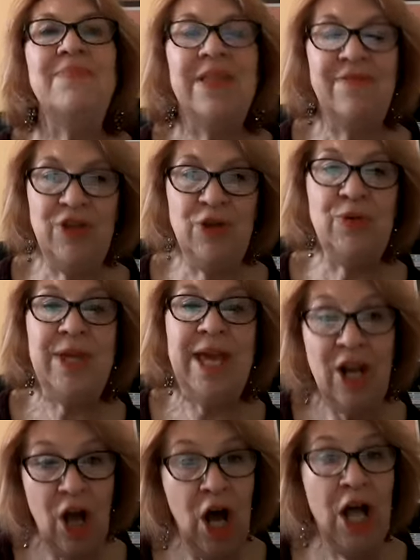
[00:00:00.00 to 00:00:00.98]
if you
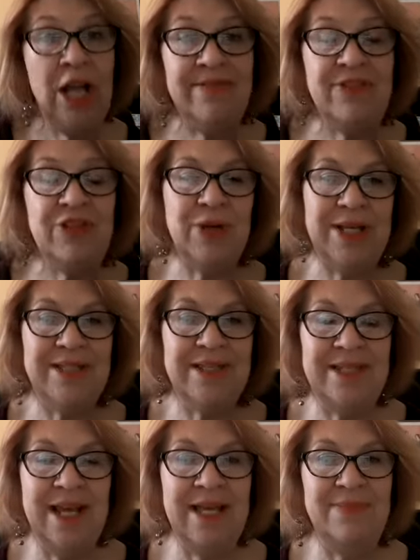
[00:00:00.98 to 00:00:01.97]
get all of the
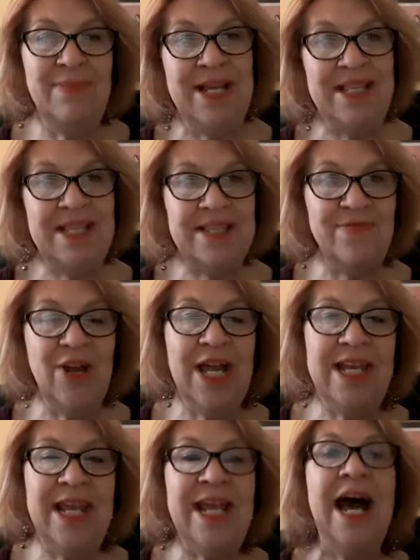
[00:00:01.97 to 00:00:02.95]
dresses done by this
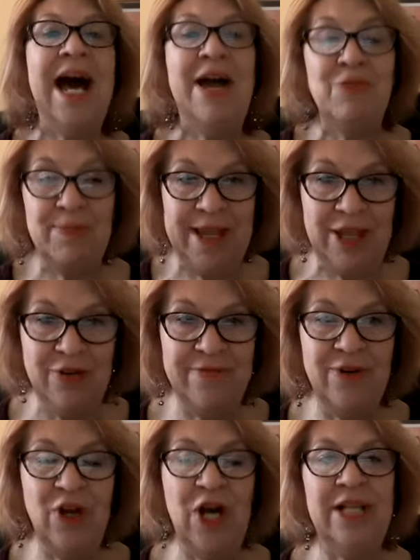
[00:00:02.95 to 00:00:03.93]
Friday, I will pay you
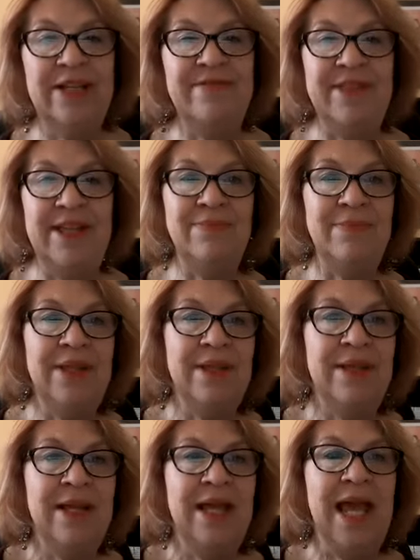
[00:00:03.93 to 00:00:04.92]
for all of them.
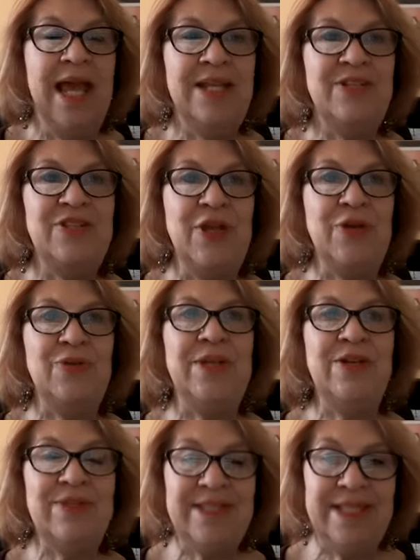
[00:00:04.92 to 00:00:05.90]
And so
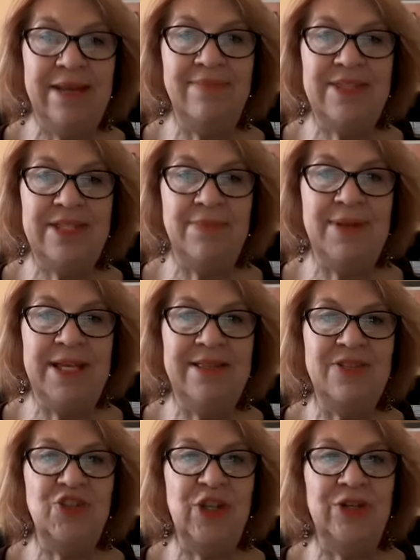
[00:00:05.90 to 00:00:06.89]
there seems to be
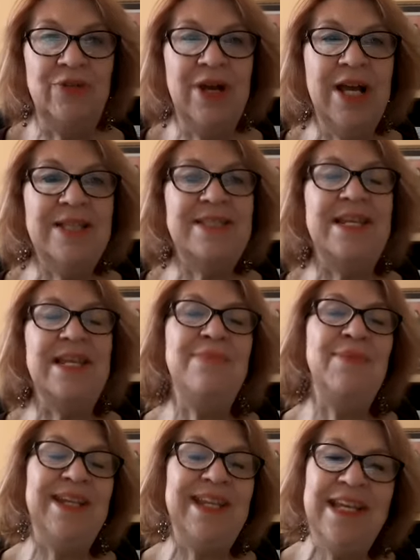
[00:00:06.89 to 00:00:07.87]
this generosity,
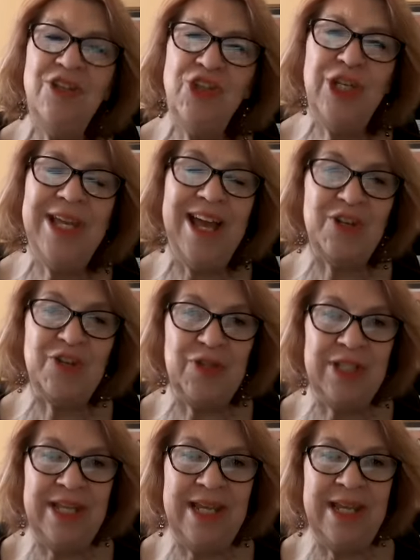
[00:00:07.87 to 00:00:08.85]
but is she
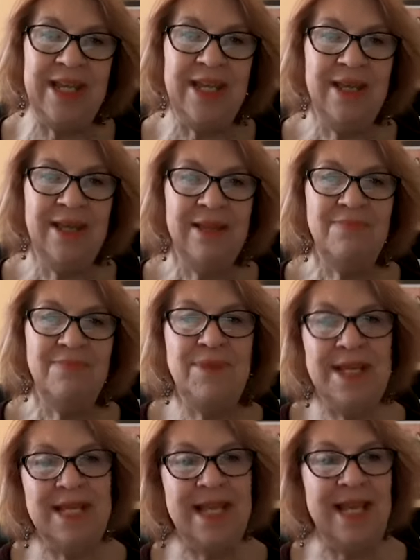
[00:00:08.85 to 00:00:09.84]
actually
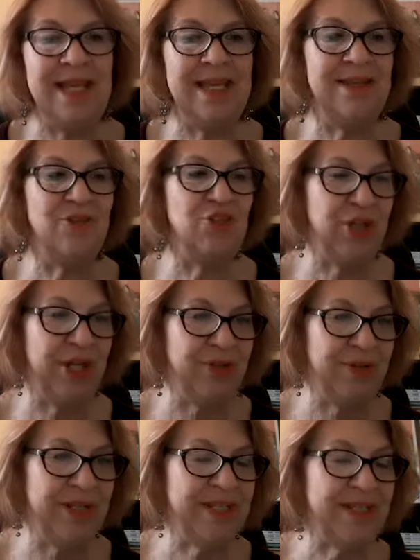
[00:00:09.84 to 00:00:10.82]
being
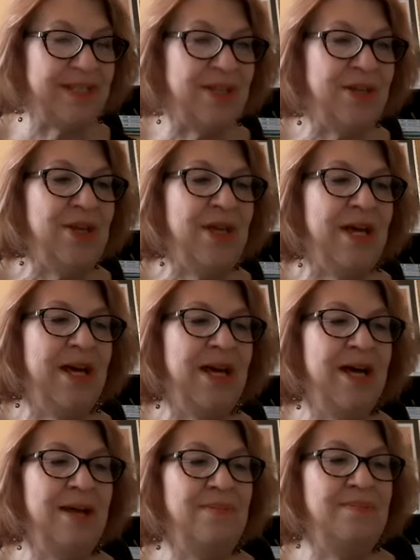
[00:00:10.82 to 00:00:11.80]
generous?
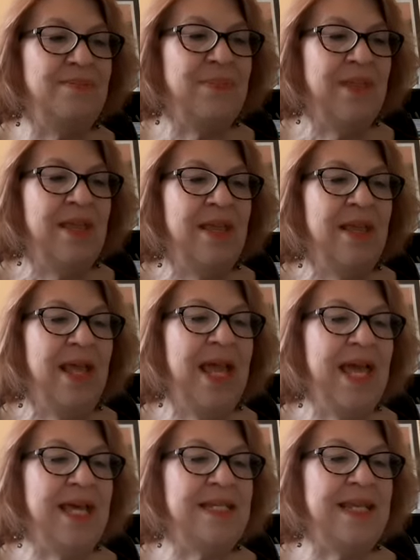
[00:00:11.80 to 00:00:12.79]
And
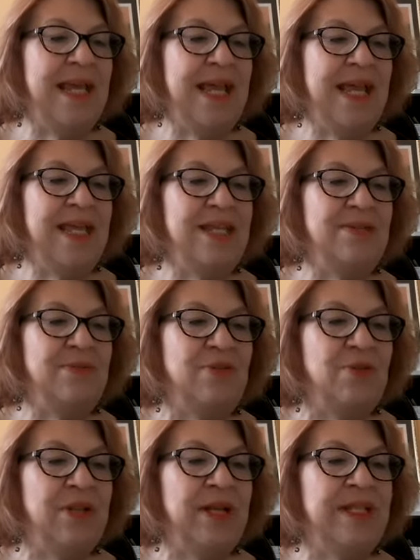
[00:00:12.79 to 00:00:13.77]

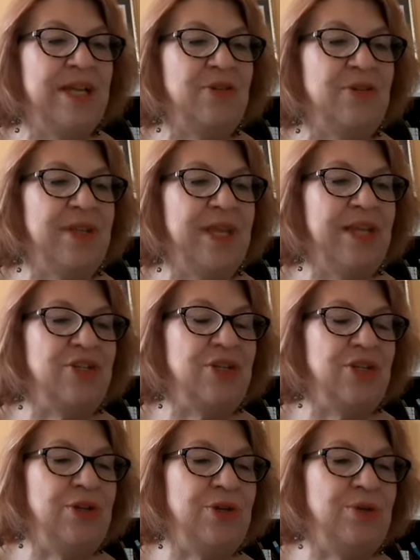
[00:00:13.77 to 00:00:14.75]
another thing
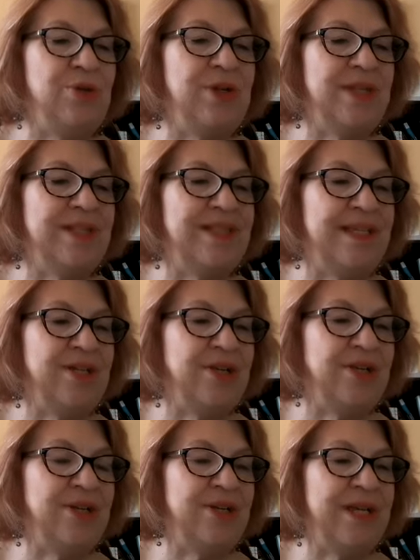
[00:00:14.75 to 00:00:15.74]
to
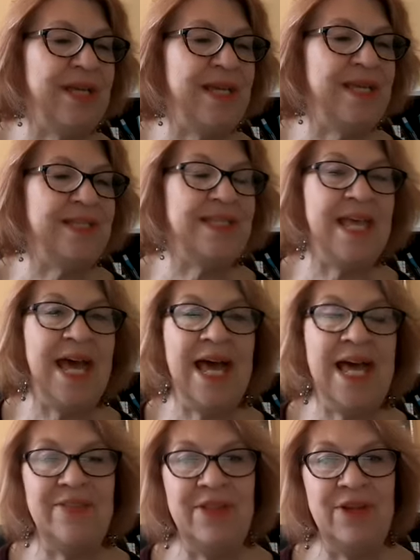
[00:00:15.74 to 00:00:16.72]
consider is
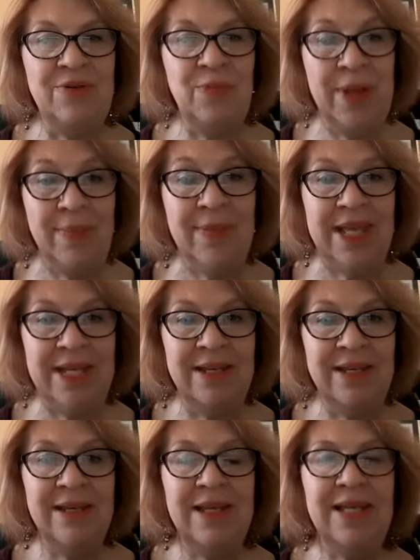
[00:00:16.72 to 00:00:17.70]
that the
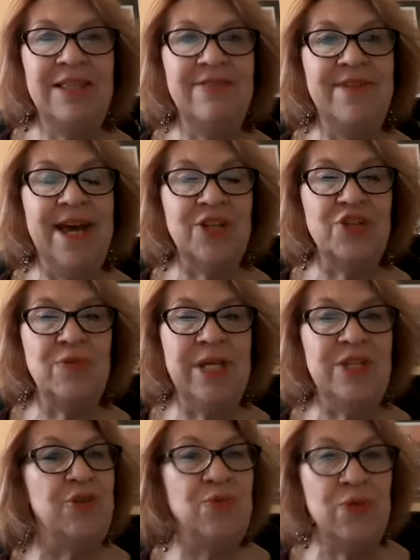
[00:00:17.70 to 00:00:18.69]
women in the
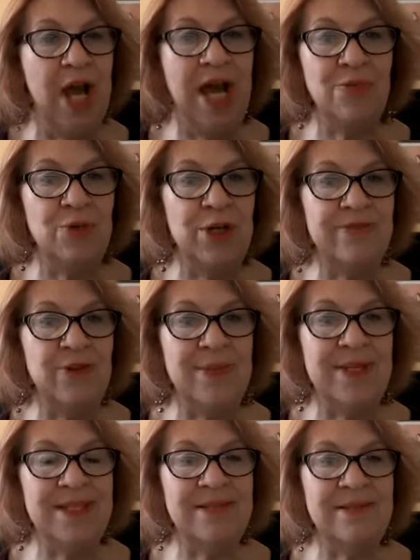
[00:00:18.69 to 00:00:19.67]
factory do not work for
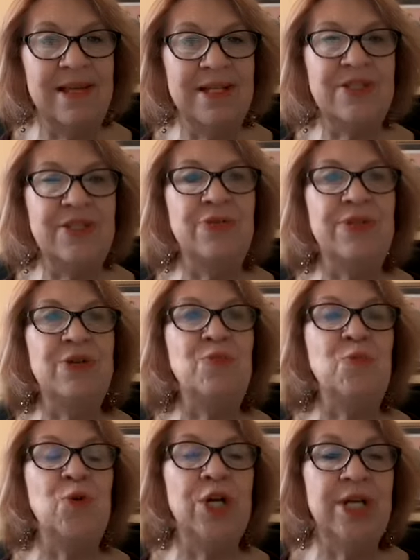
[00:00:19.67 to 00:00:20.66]
Mrs. Glitz. So the
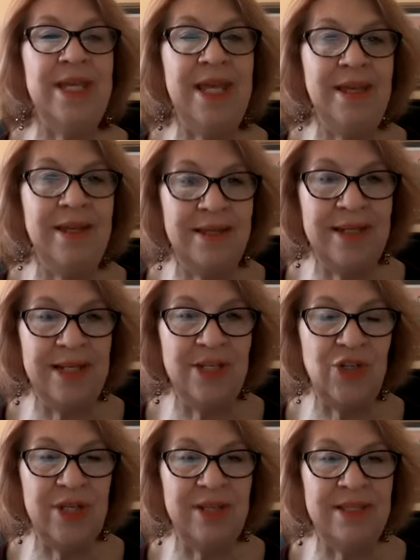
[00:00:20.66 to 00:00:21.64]
working
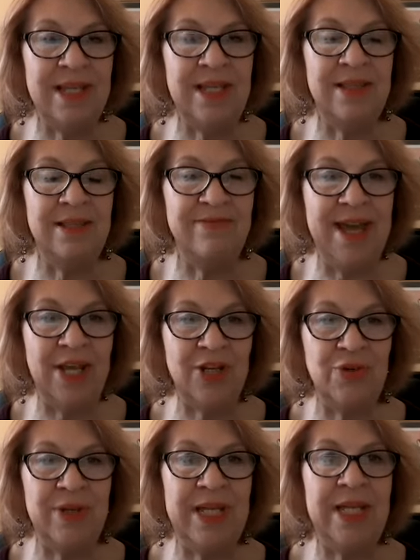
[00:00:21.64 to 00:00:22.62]
conditions in the
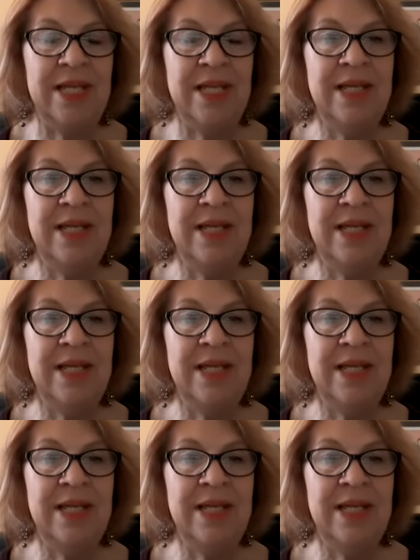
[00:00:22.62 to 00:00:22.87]
factory